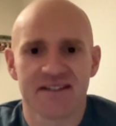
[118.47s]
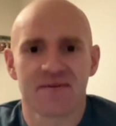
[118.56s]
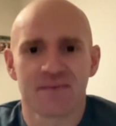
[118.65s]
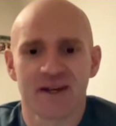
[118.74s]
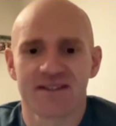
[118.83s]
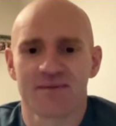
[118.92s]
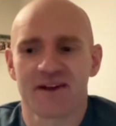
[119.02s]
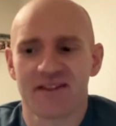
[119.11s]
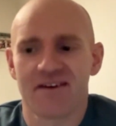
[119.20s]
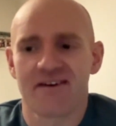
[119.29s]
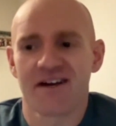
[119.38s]
And then we had something
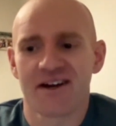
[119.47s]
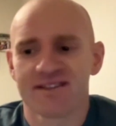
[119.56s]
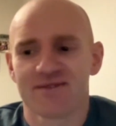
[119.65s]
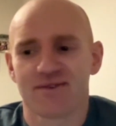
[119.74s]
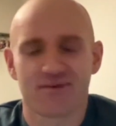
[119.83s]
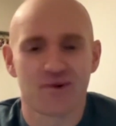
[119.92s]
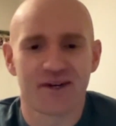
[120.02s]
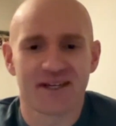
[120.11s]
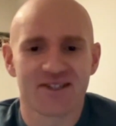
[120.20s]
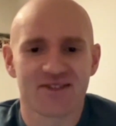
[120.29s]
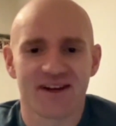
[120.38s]
like 30 knots for 4
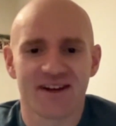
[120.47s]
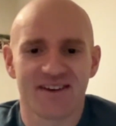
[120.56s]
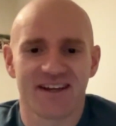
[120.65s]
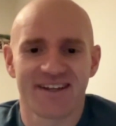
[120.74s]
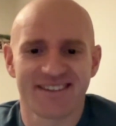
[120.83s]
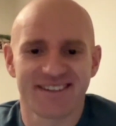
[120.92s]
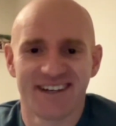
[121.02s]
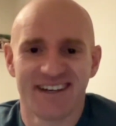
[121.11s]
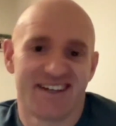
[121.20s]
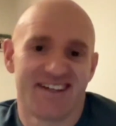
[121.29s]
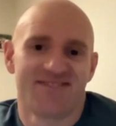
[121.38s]
days straight. And
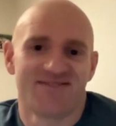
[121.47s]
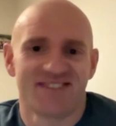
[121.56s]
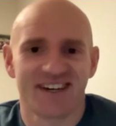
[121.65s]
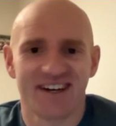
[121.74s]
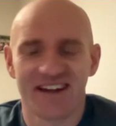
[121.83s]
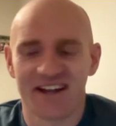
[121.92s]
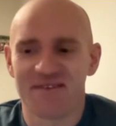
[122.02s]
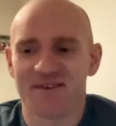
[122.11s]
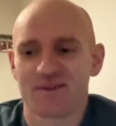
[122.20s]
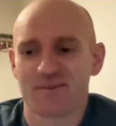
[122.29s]
I think it was